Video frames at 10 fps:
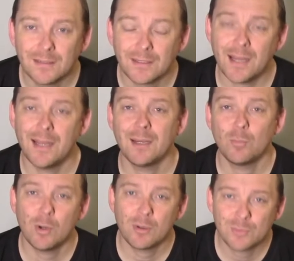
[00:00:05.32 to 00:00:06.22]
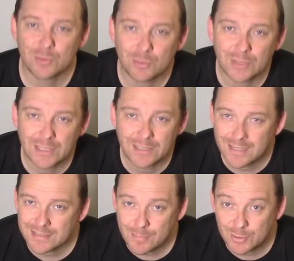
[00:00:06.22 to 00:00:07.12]
G'day and welcome to the
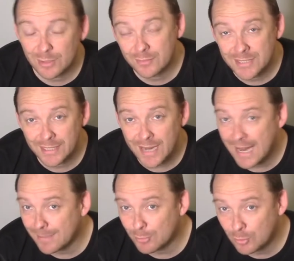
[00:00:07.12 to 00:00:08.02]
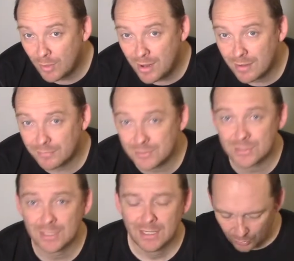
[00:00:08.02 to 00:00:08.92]
next episode of Tech Adept
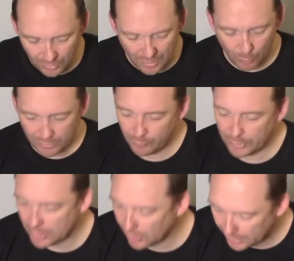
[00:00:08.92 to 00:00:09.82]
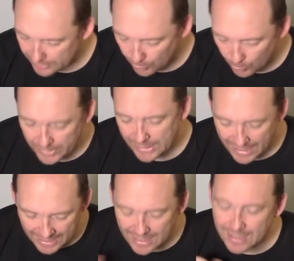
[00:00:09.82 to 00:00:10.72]
Crafts. Alright, what have we got? We
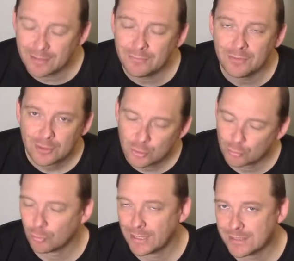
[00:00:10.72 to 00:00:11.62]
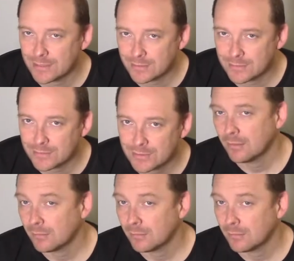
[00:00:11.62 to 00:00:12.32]
have craters.